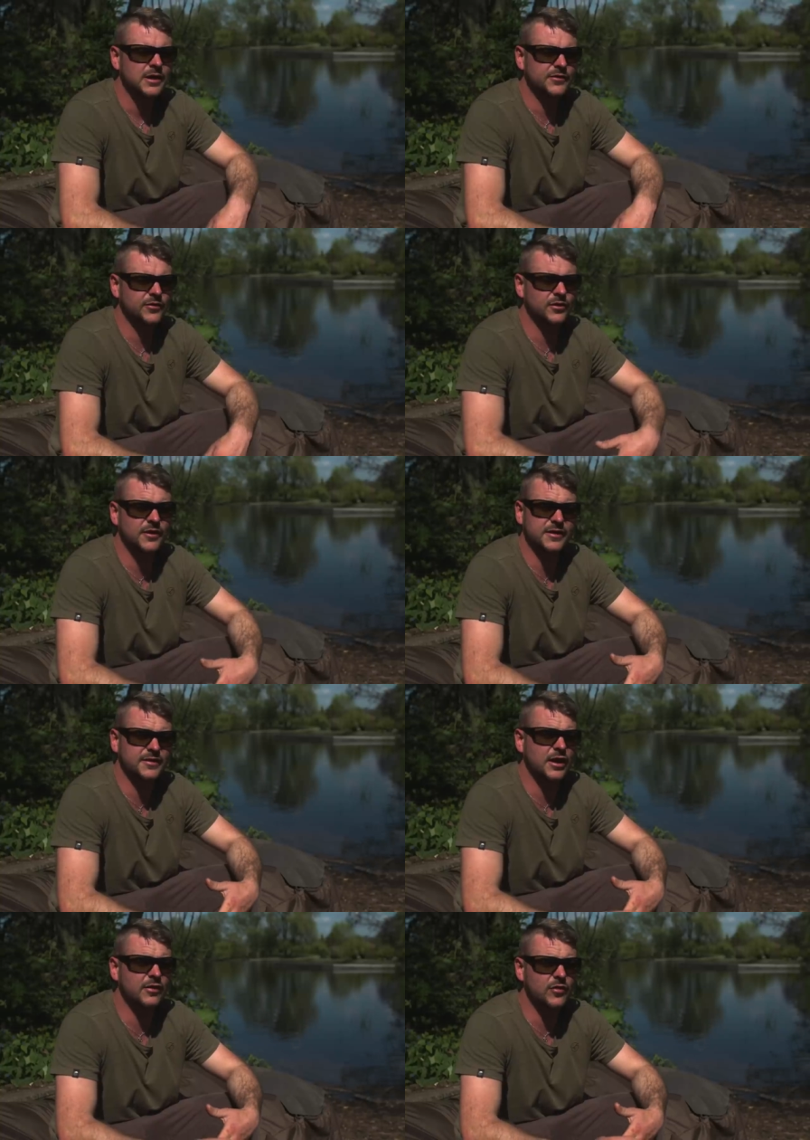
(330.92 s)
And so the next
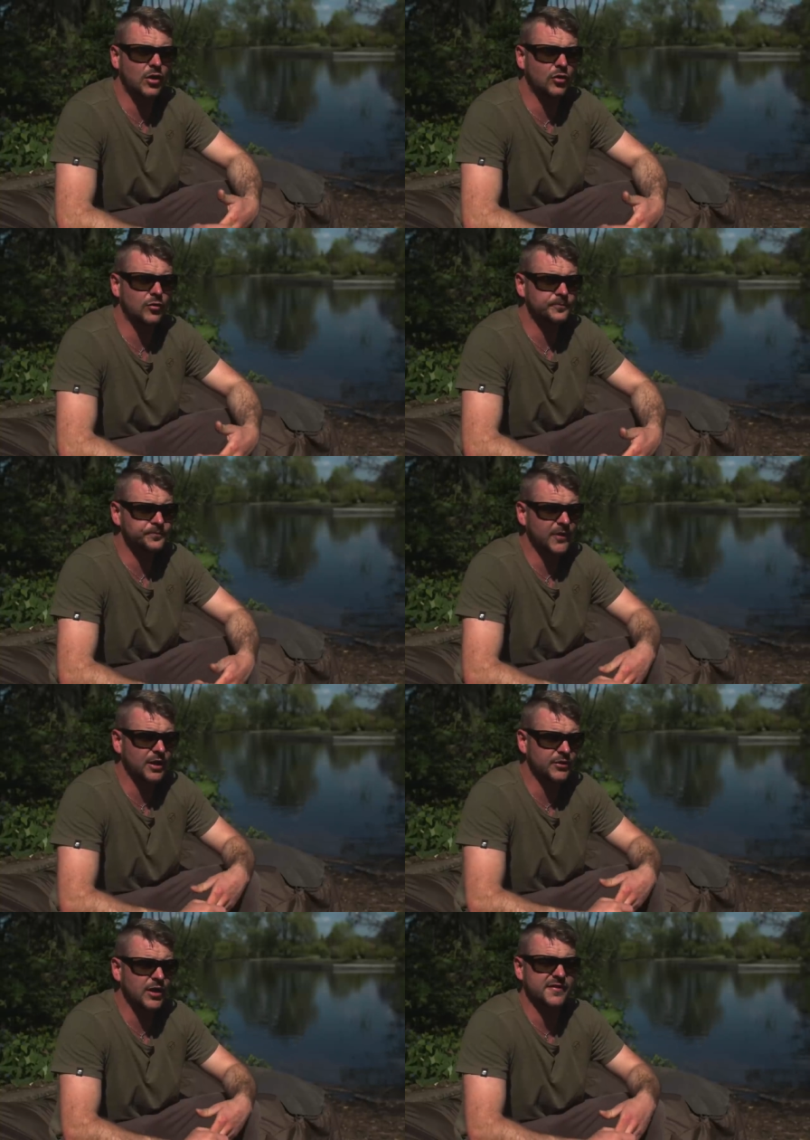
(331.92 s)
day I've got up
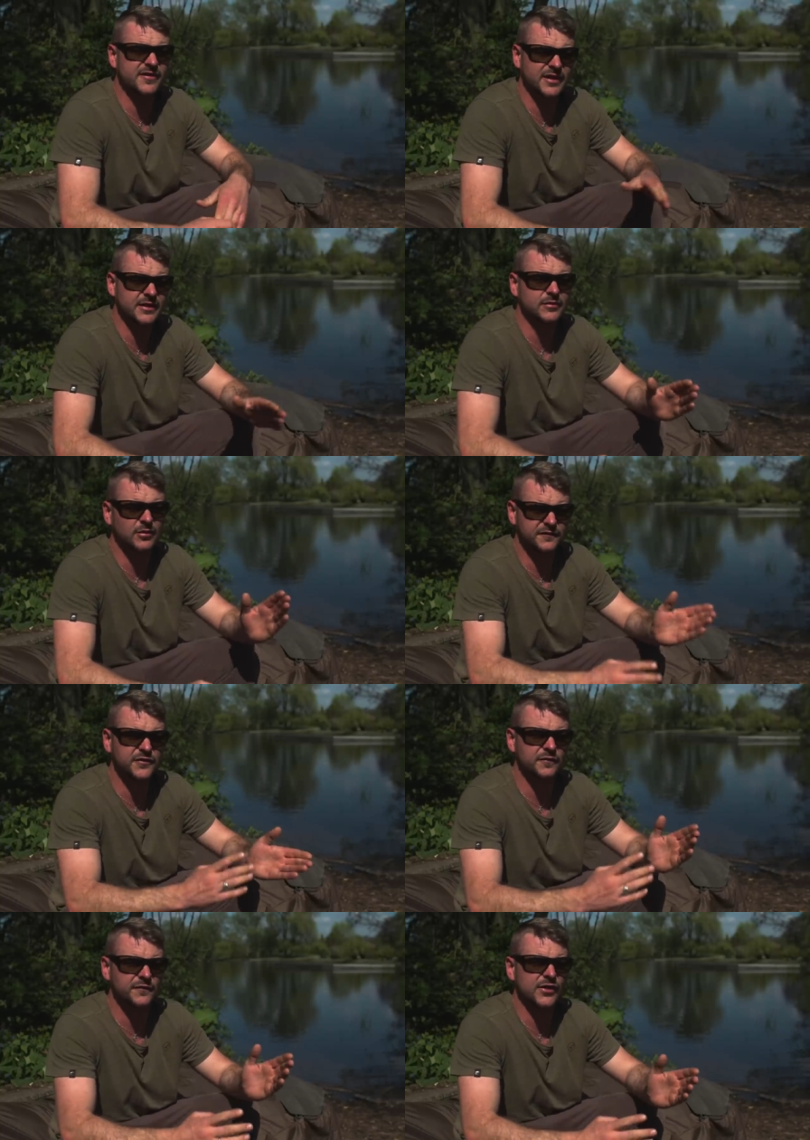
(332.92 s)
and I see a
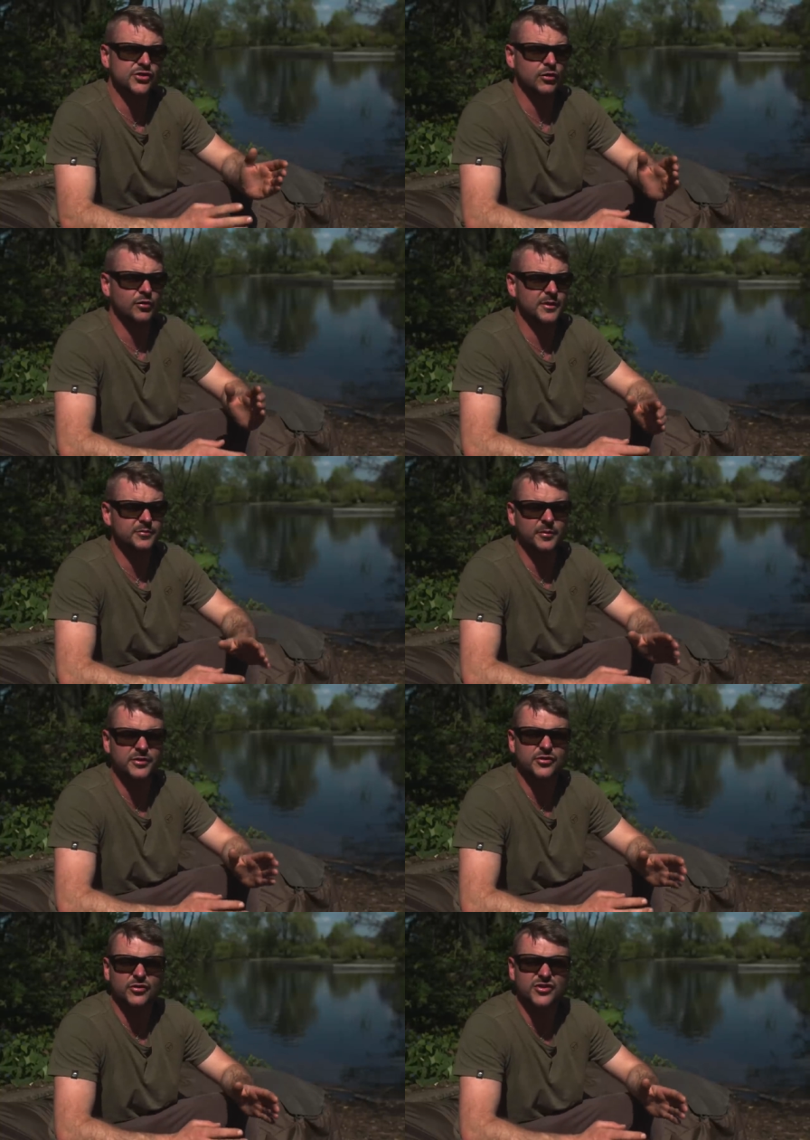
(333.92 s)
few fish on me,
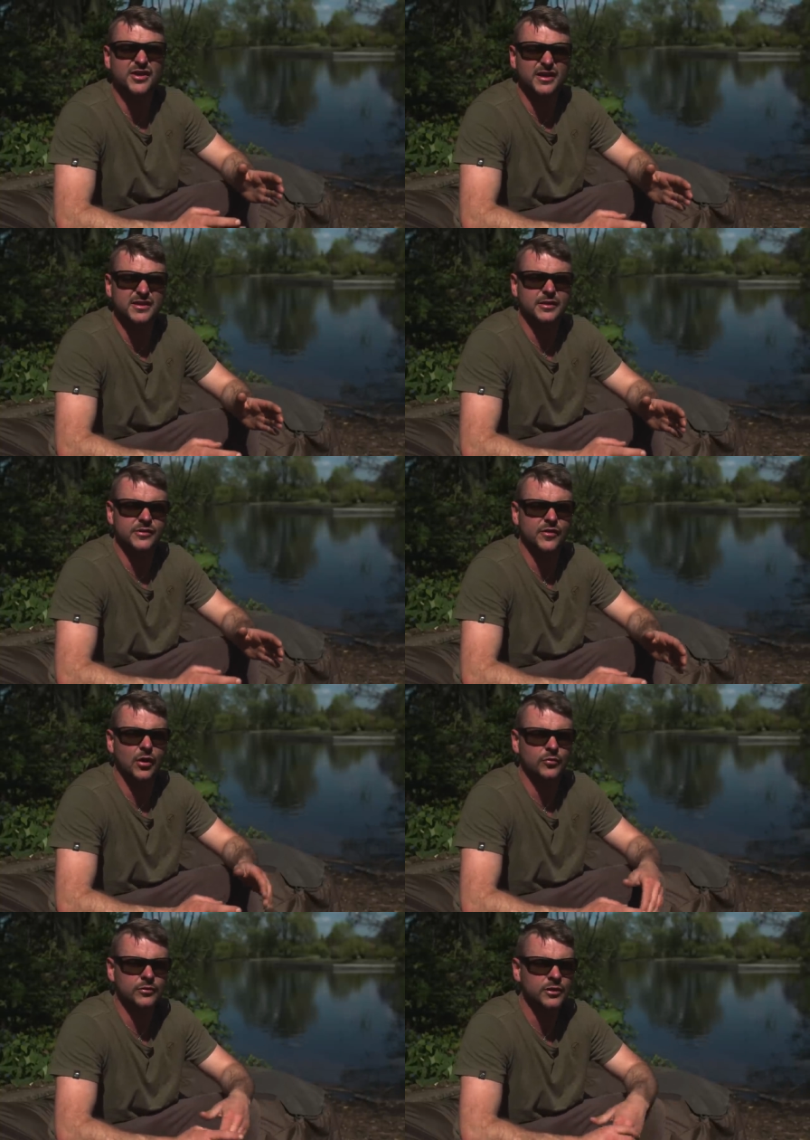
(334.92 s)
probably sort of six in the
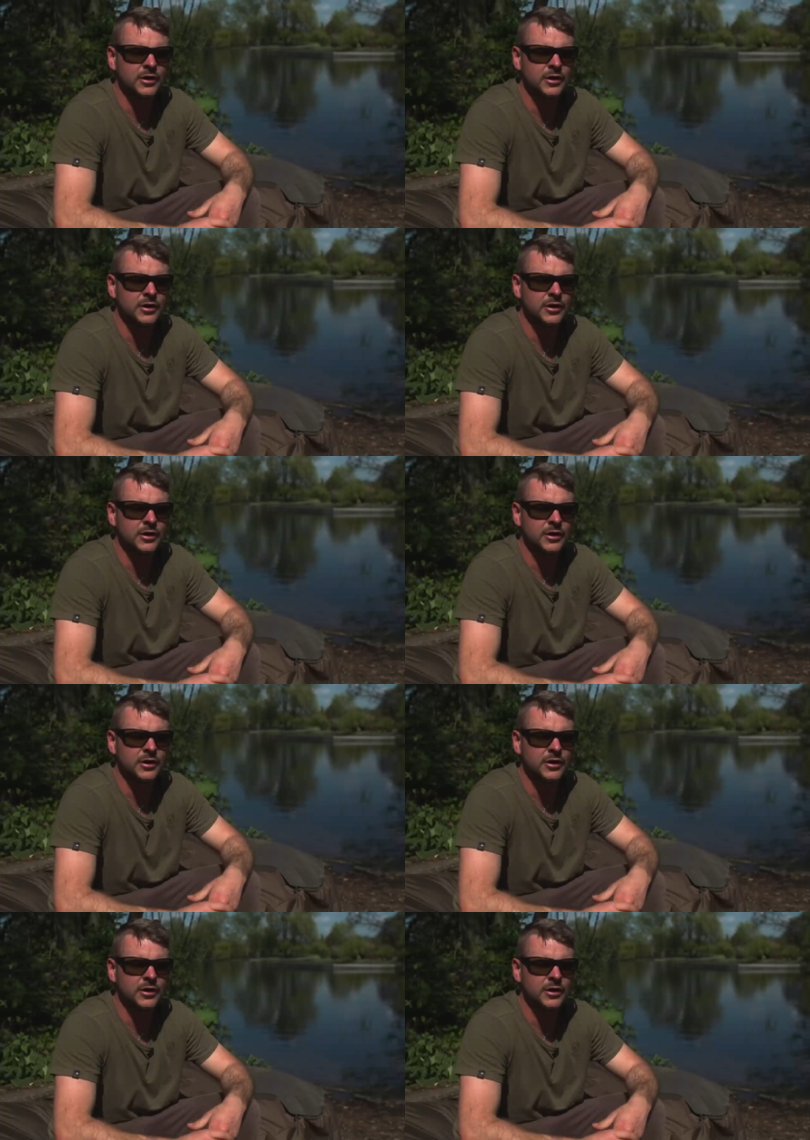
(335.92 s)
zone.